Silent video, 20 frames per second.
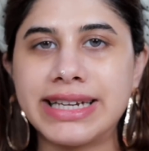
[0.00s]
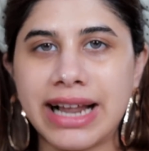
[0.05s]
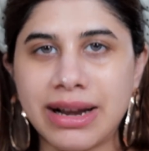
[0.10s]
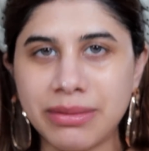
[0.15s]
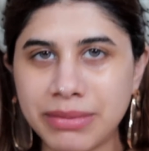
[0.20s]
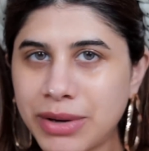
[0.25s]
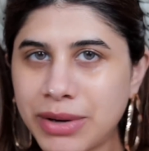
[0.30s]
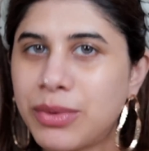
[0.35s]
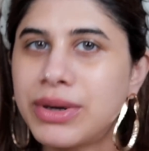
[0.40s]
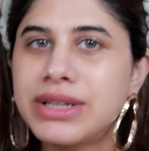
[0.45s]

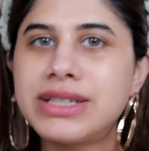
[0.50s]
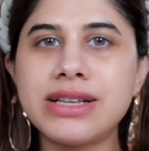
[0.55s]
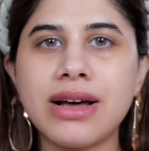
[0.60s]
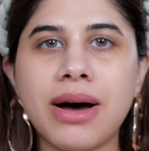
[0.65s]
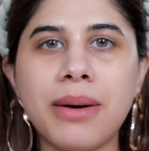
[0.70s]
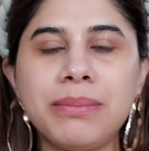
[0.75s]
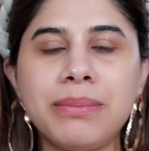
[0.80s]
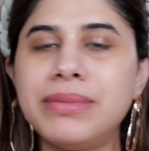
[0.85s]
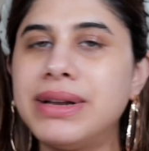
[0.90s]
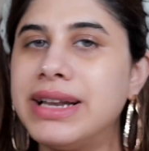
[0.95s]
tell me what's
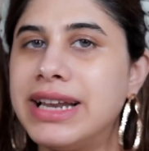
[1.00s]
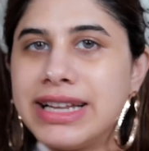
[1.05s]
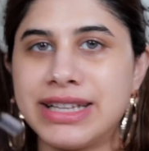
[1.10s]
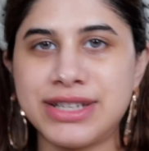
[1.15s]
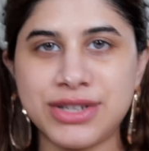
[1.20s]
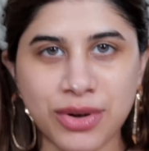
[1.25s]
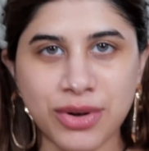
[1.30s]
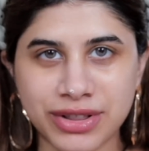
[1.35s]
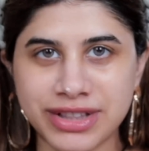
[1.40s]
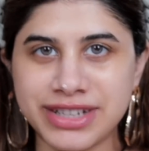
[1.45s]
up.
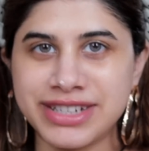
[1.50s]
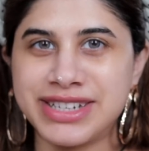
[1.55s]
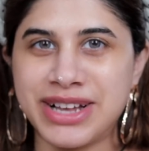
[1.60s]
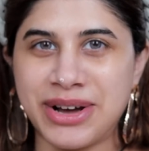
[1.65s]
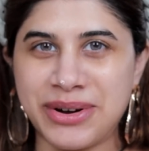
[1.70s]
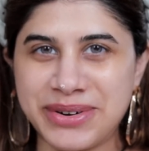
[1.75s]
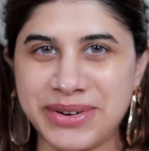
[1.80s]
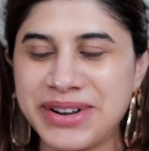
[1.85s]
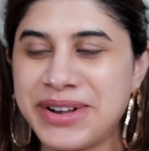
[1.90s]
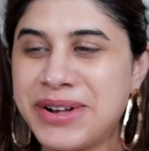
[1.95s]
Let's sort this
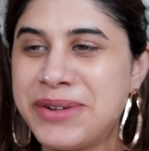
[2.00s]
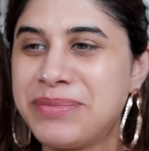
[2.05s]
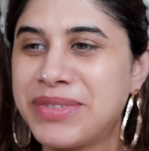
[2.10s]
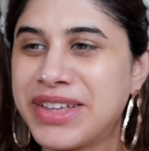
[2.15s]
out.